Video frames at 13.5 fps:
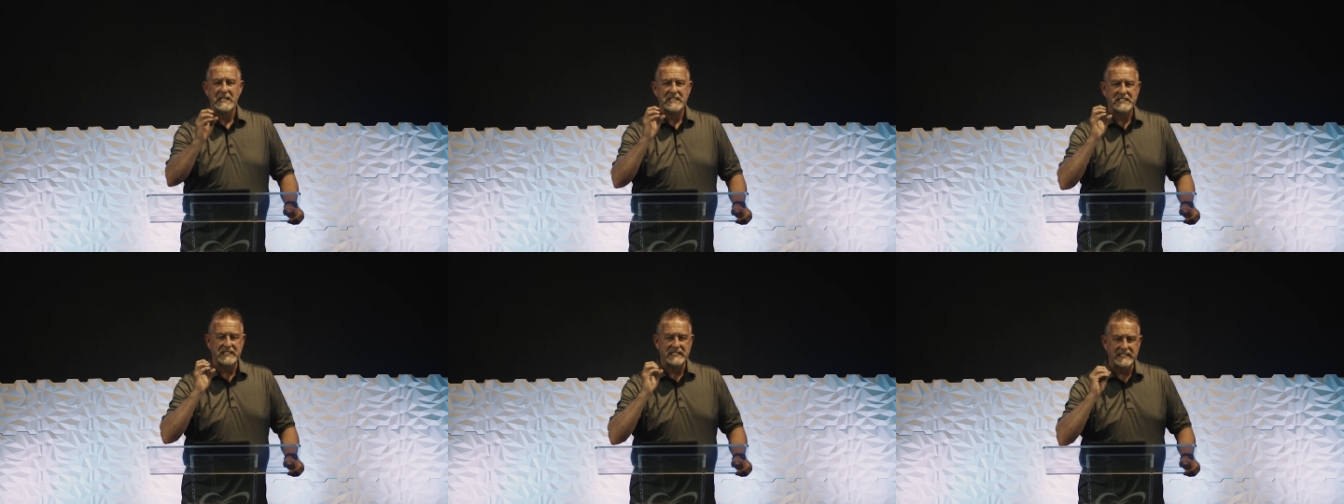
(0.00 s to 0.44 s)

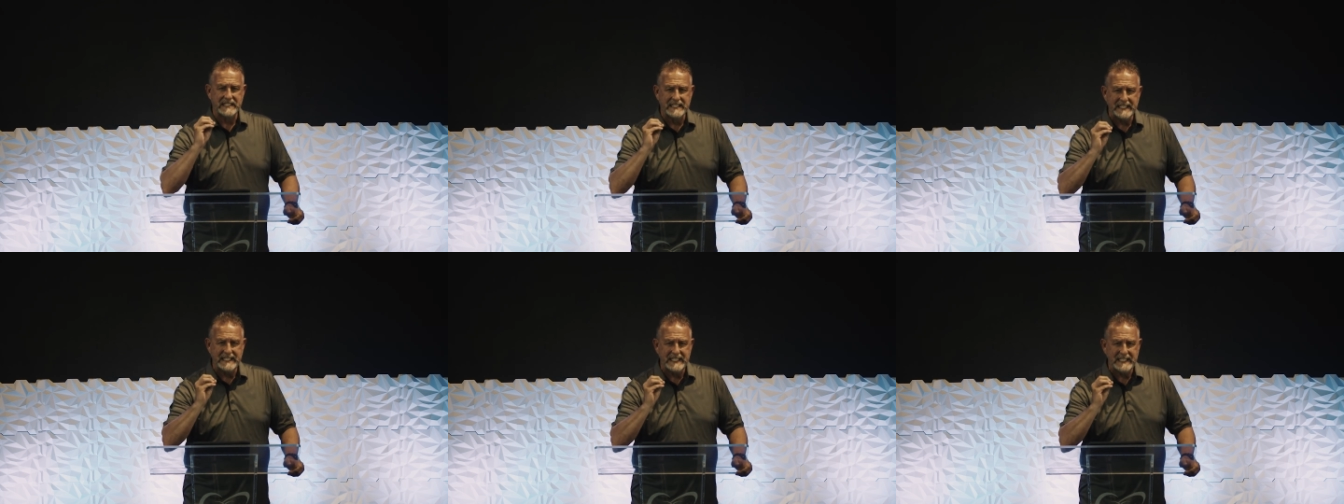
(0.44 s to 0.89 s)
to
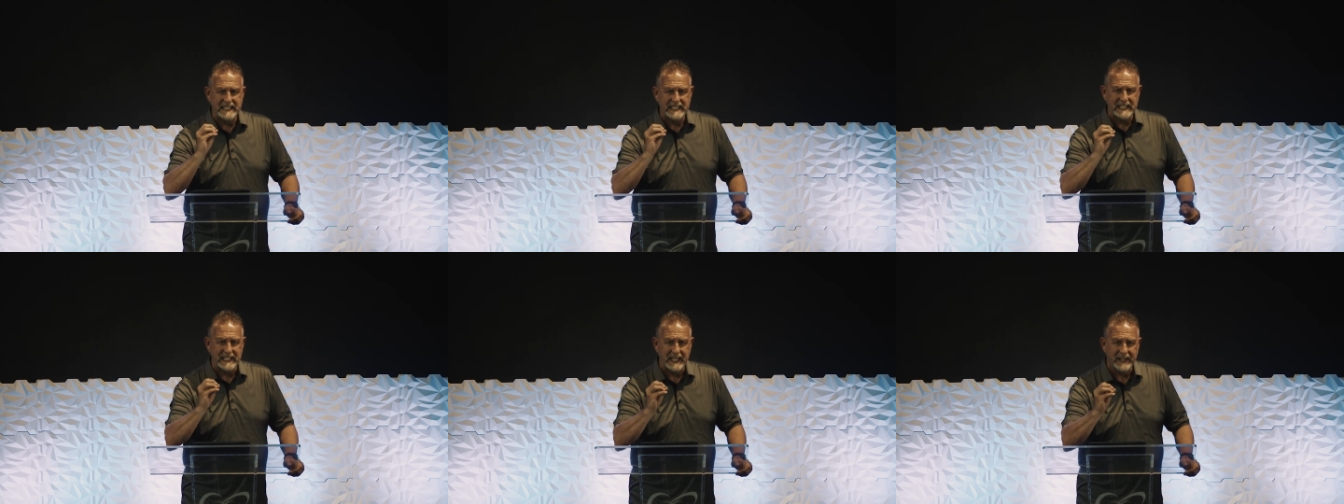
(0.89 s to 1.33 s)
lean
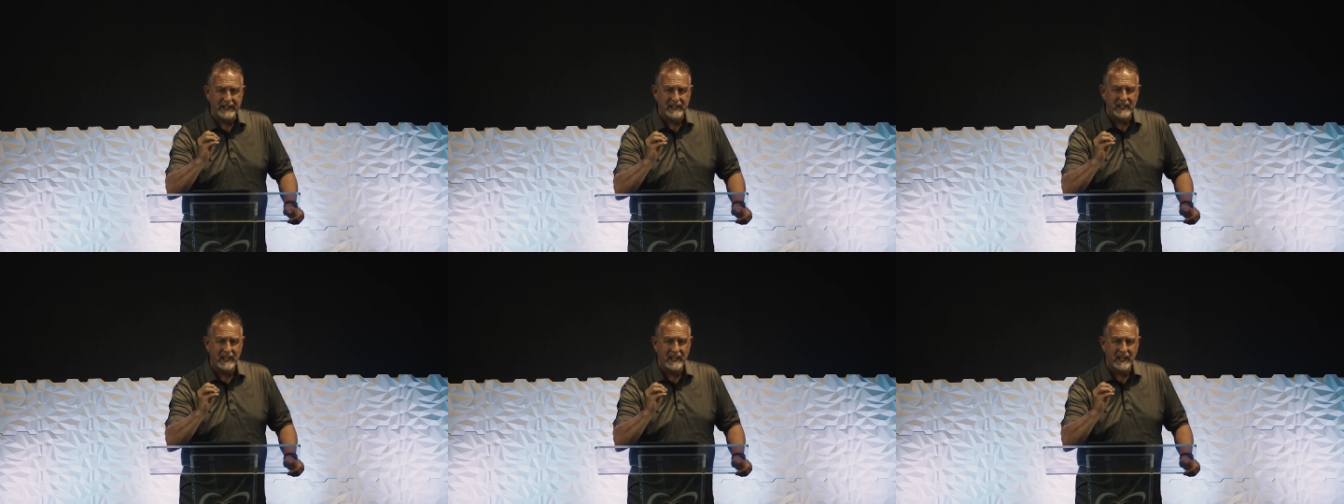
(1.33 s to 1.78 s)
in
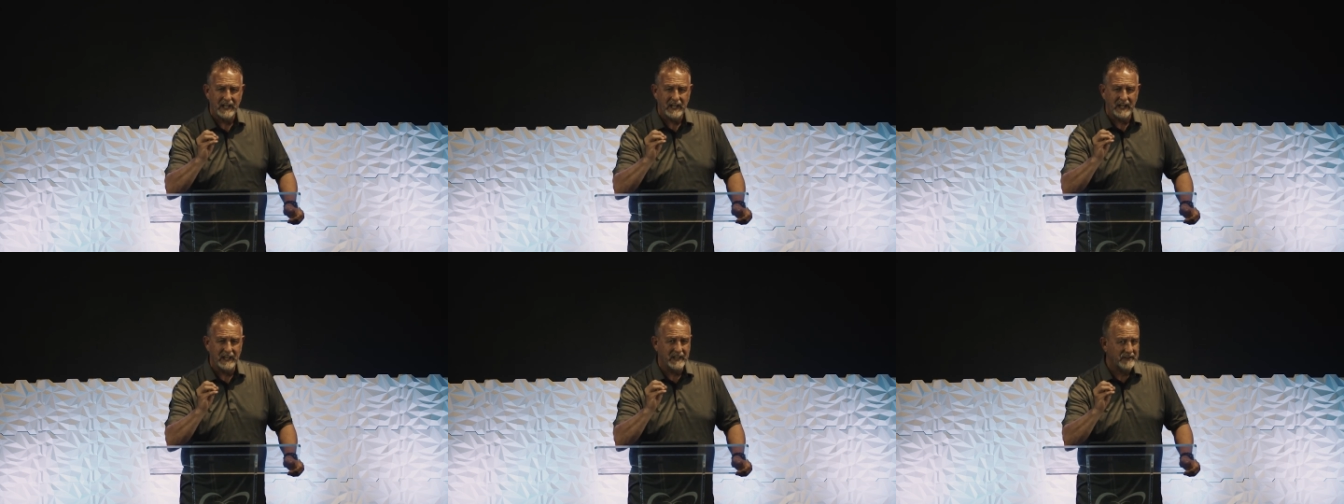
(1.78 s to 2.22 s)

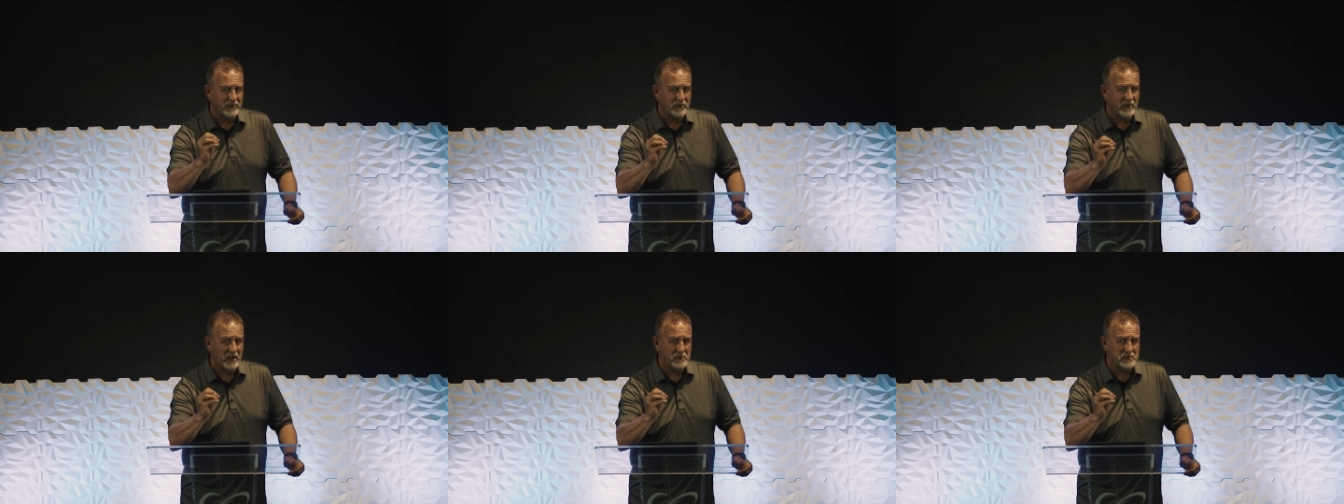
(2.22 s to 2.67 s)
a little
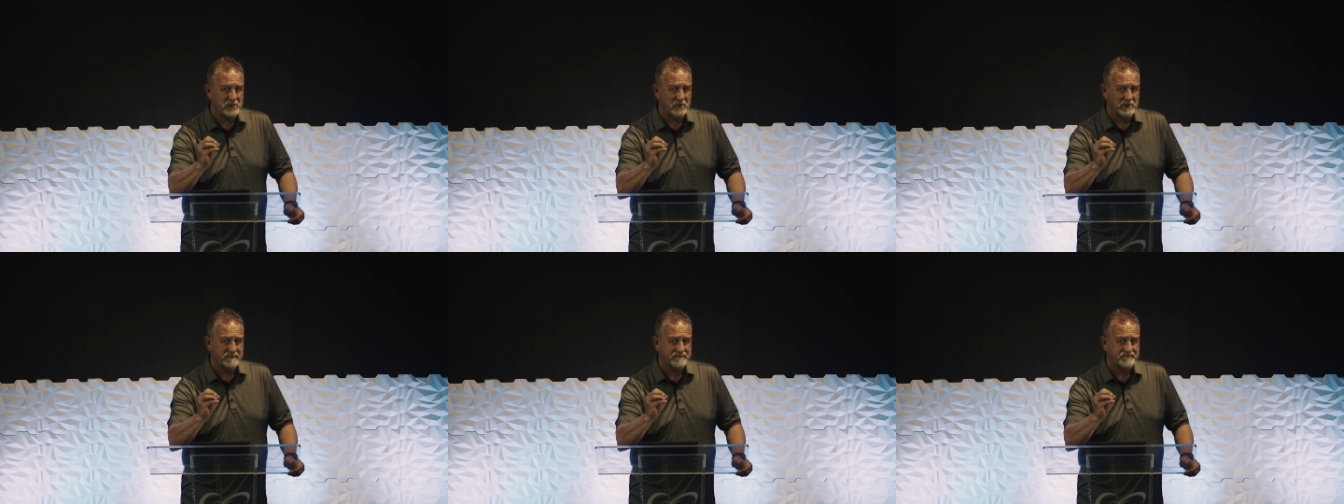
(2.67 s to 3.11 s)
closer,